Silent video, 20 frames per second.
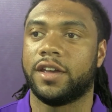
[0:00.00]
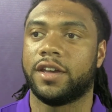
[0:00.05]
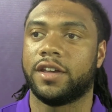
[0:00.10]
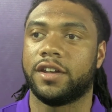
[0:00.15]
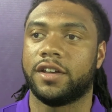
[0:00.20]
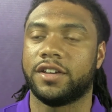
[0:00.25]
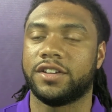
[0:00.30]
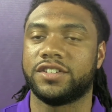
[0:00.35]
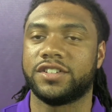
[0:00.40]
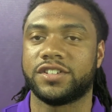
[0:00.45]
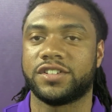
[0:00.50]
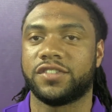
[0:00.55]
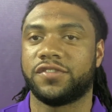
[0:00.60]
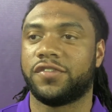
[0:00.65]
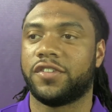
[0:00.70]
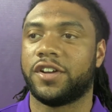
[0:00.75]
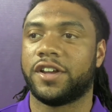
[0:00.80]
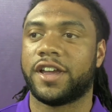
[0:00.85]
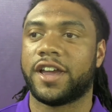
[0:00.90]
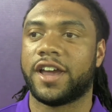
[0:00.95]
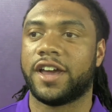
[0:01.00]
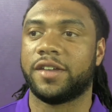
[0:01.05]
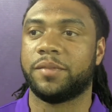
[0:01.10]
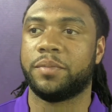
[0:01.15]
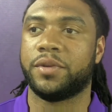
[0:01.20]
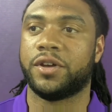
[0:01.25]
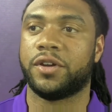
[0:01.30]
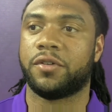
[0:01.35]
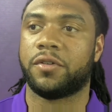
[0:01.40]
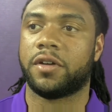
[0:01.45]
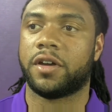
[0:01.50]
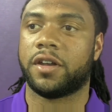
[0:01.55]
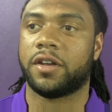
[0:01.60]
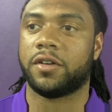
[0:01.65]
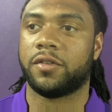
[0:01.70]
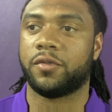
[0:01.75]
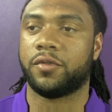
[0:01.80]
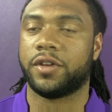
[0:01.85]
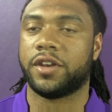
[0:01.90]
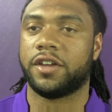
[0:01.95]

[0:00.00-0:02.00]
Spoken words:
And he's just a fun guy to be around.